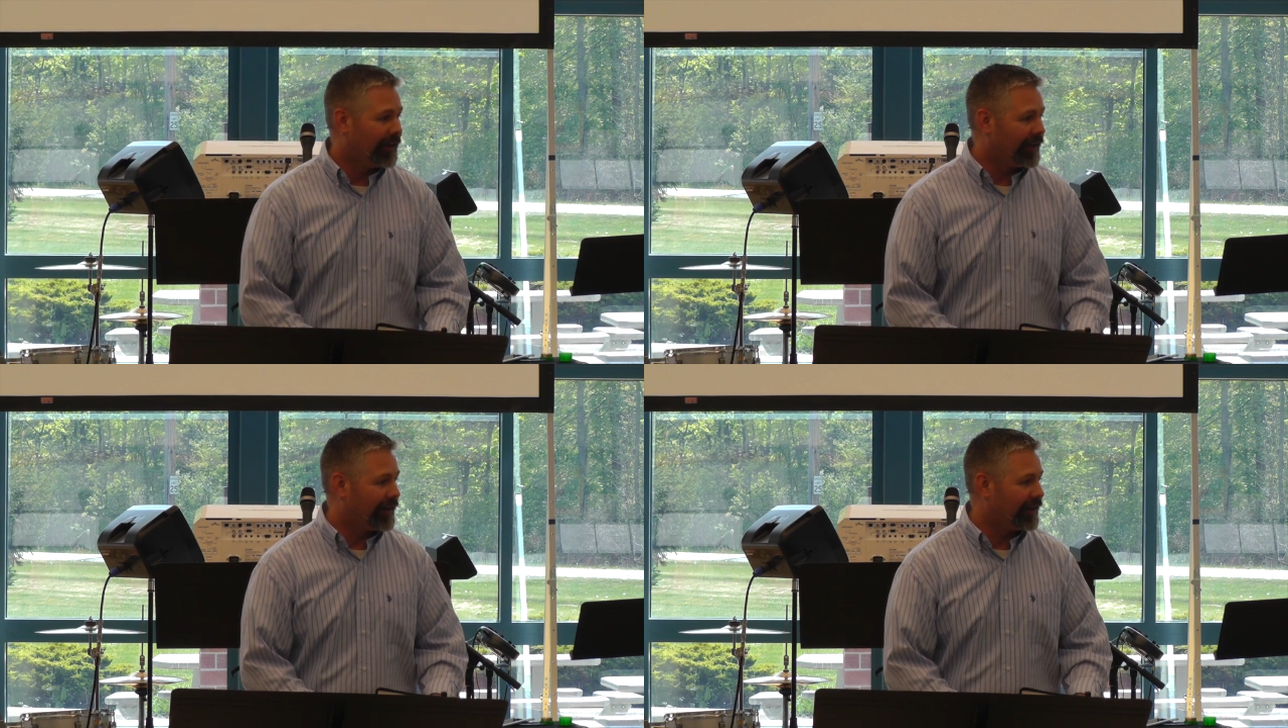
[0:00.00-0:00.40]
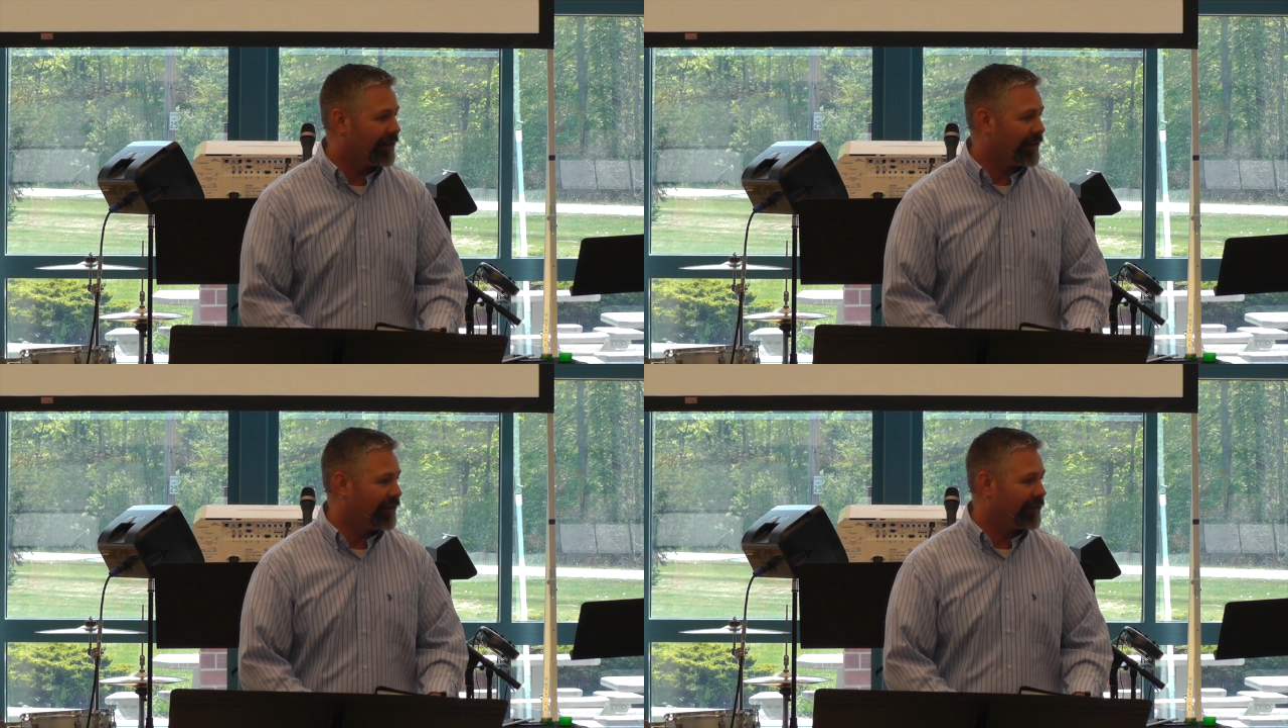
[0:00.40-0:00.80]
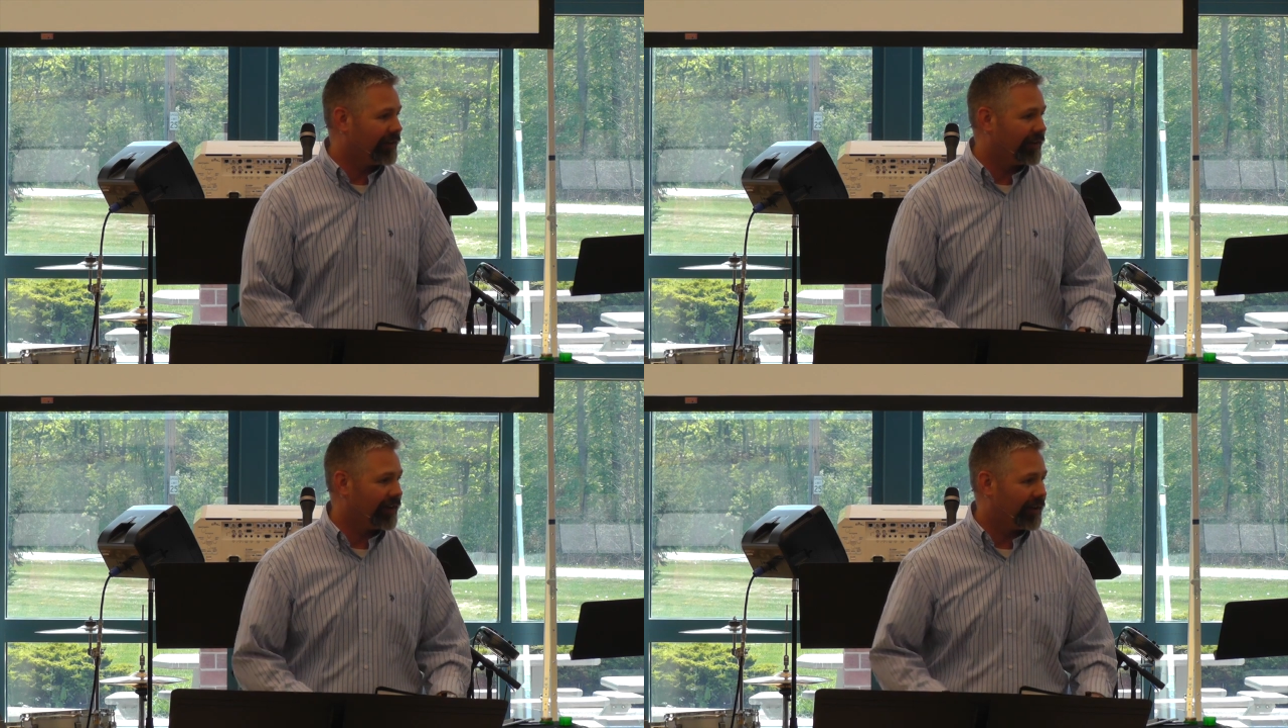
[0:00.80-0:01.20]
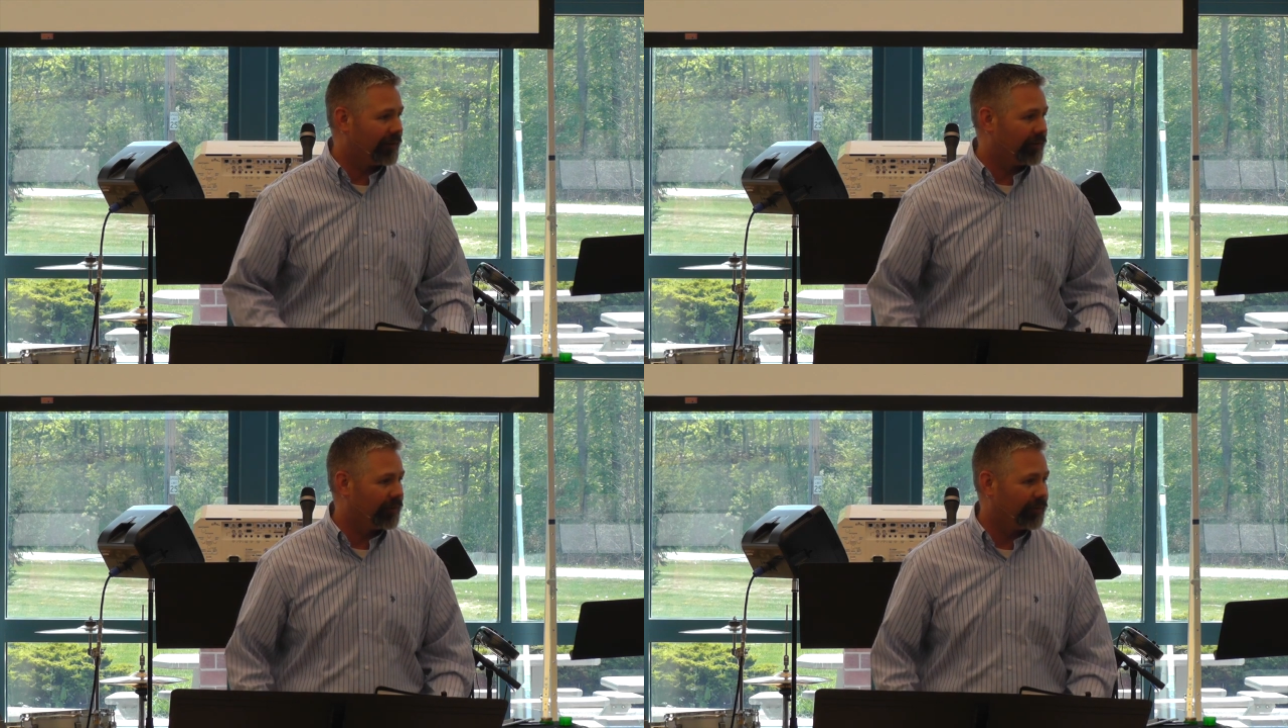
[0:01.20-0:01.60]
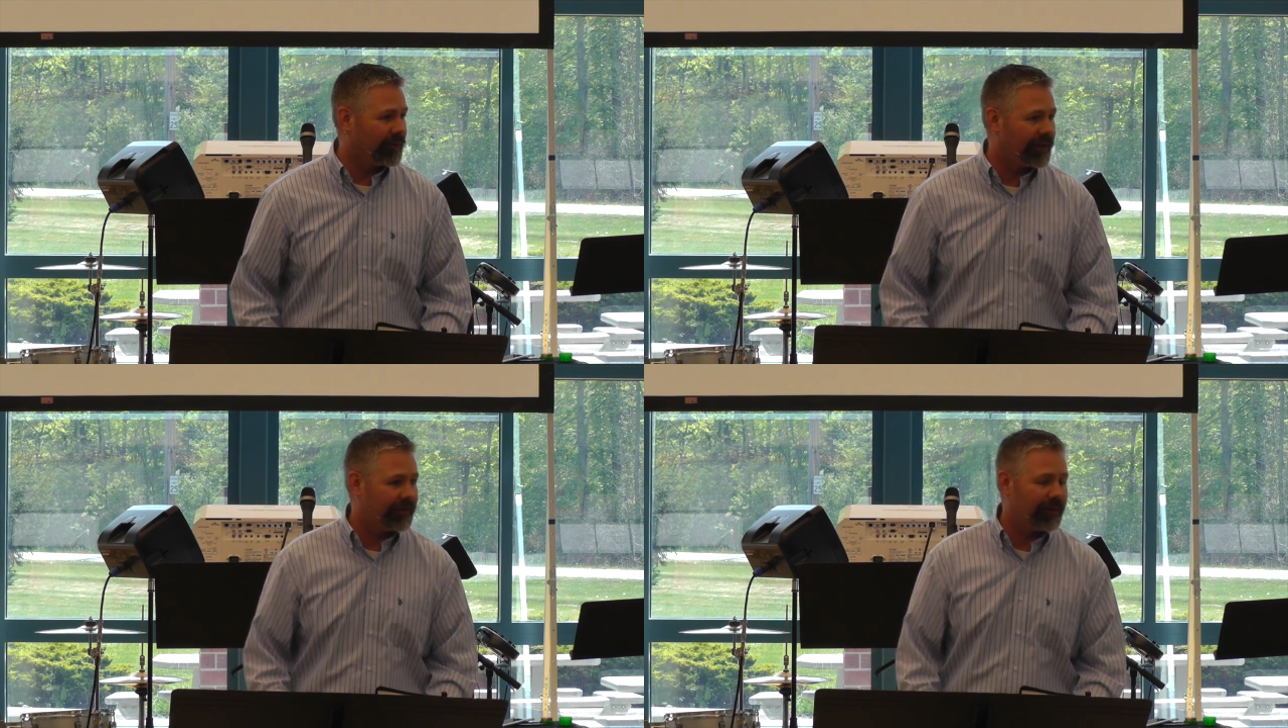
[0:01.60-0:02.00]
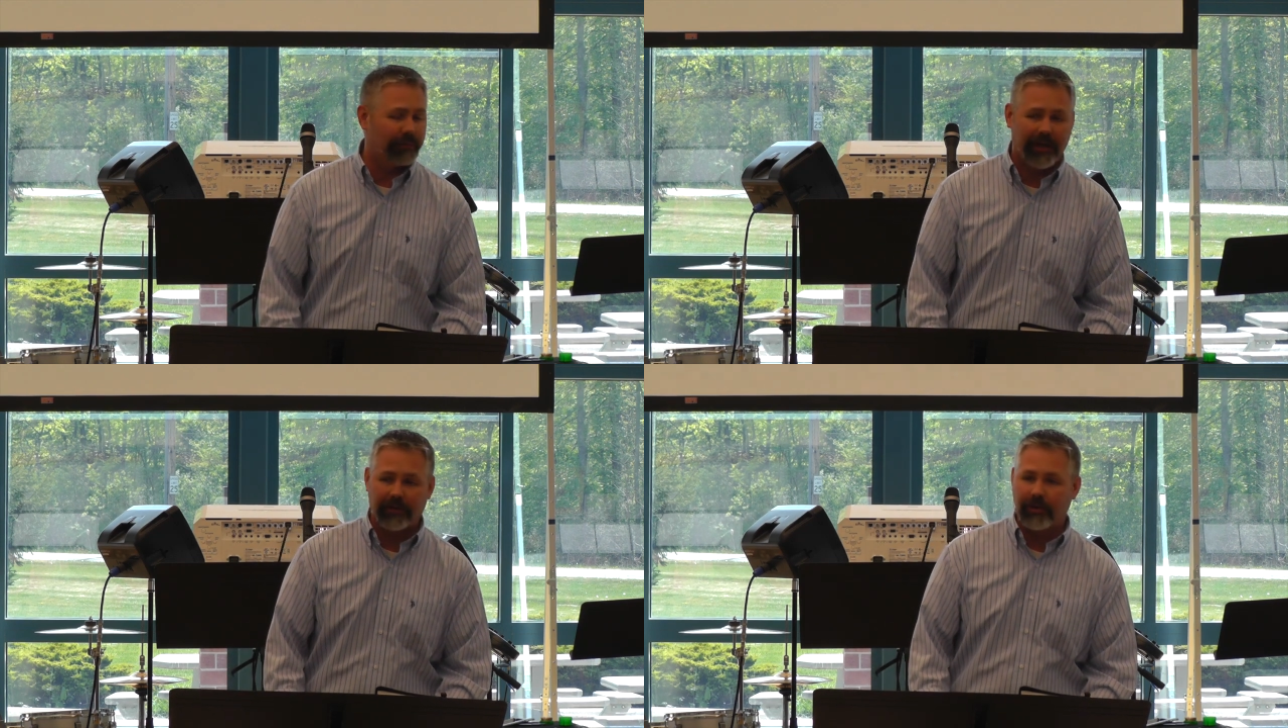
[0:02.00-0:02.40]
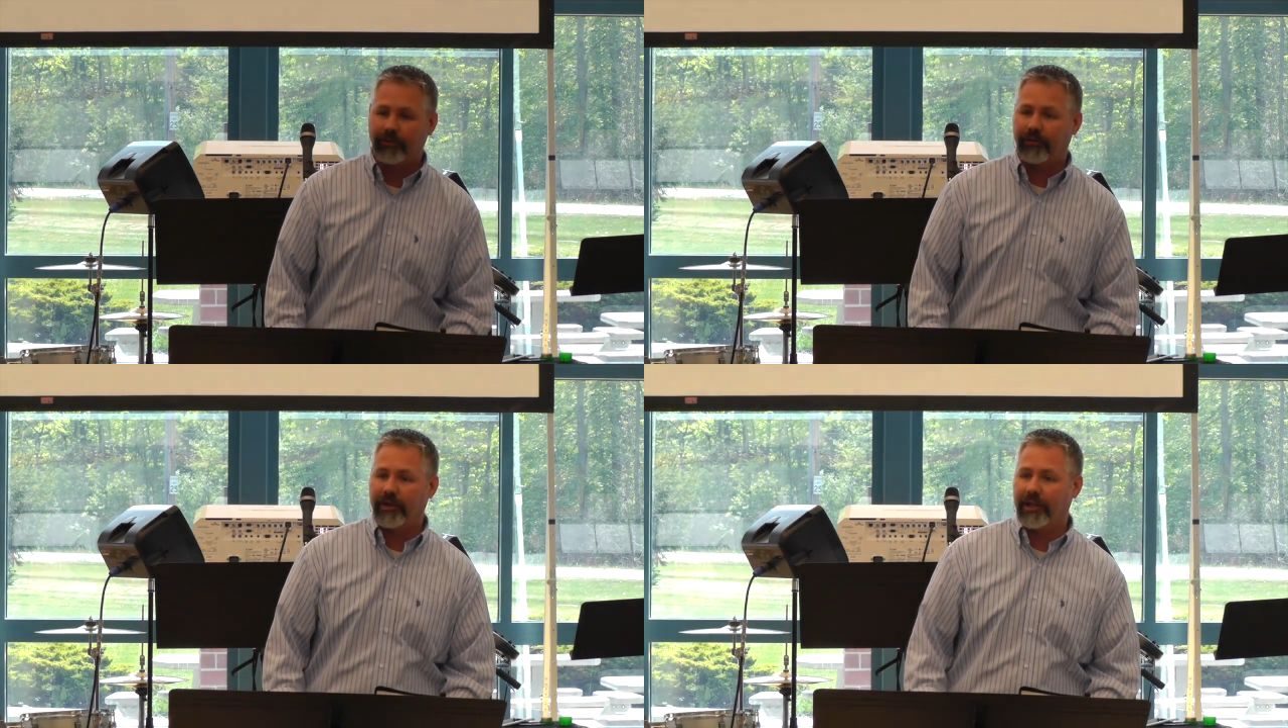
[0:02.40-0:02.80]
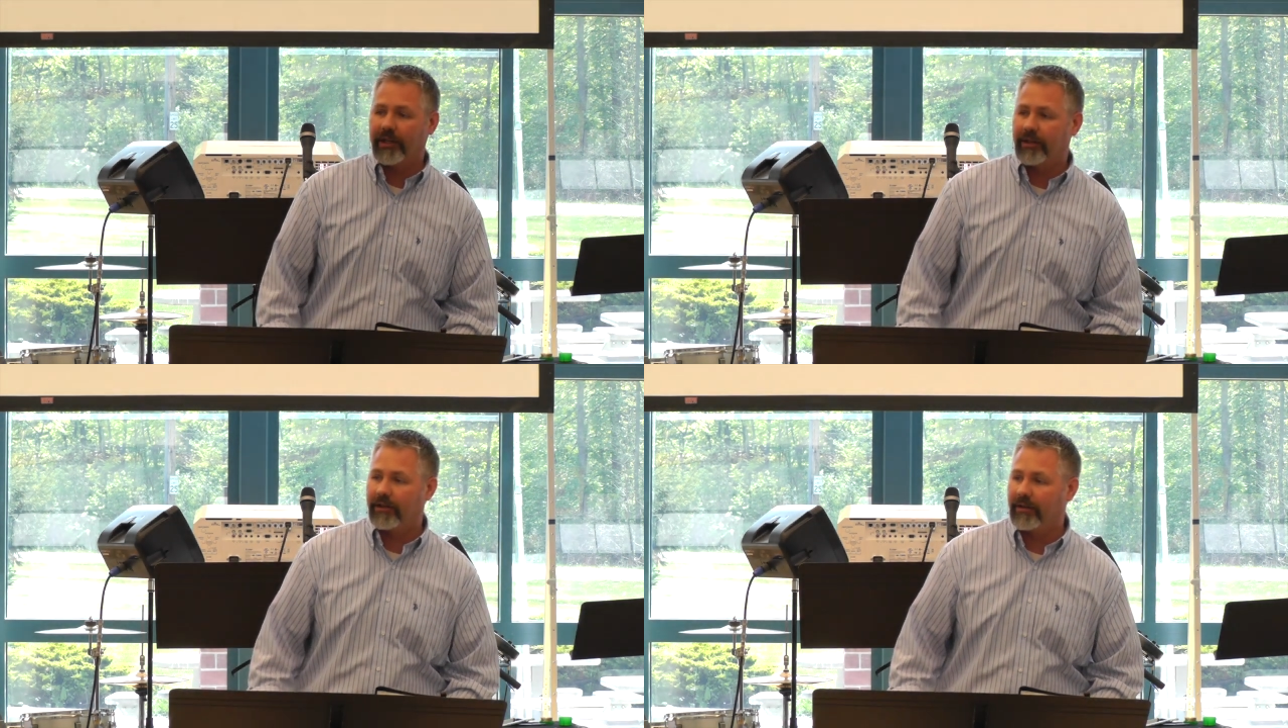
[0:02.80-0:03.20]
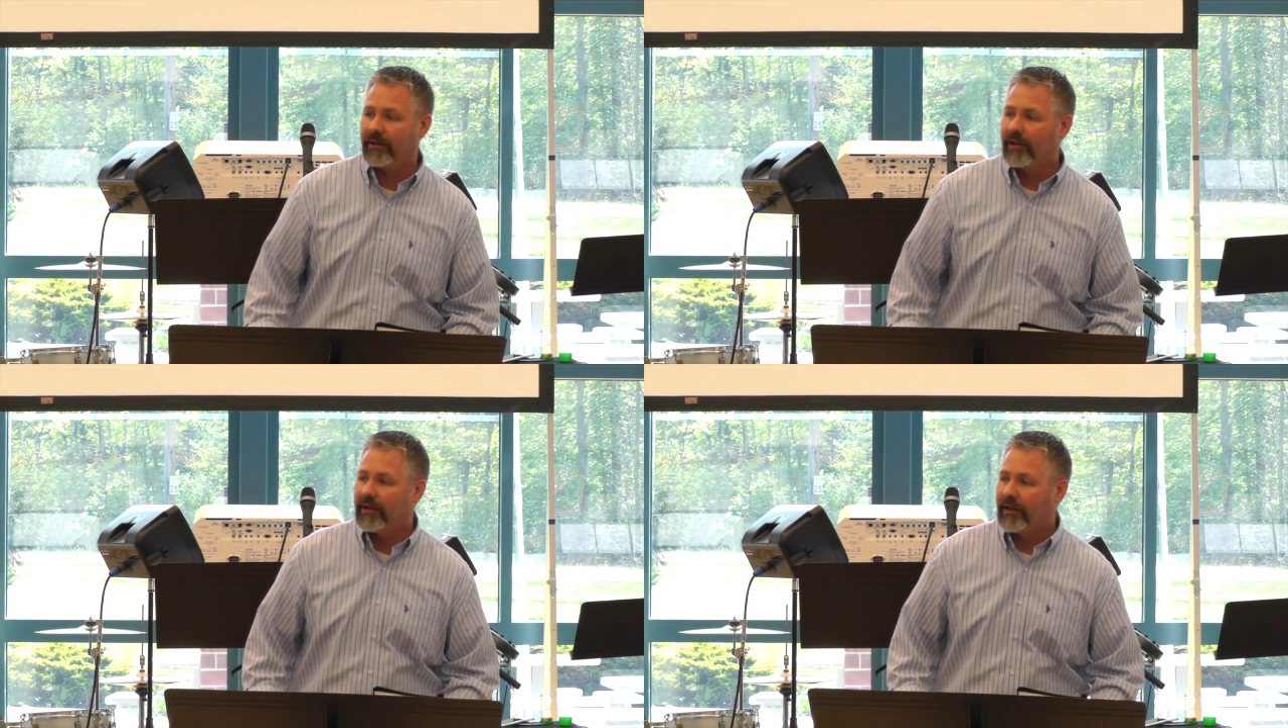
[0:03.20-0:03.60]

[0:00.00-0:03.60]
Lived in Beirut for a year,